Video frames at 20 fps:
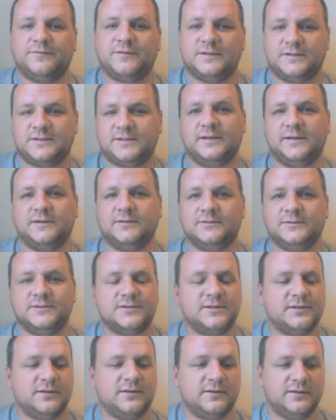
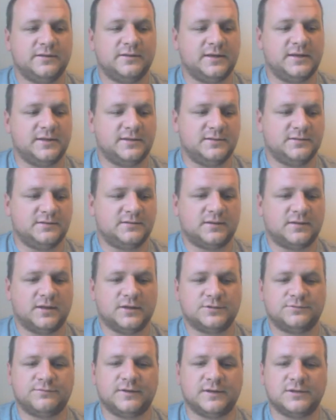skills.
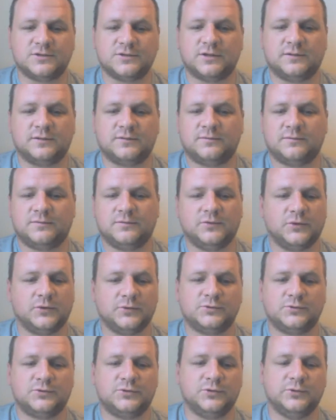Those things are not
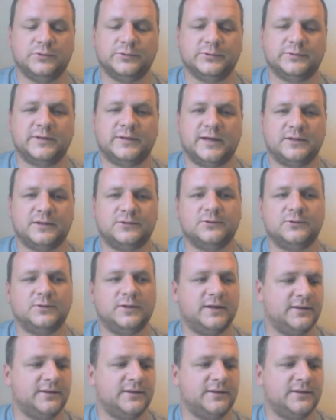taught at all.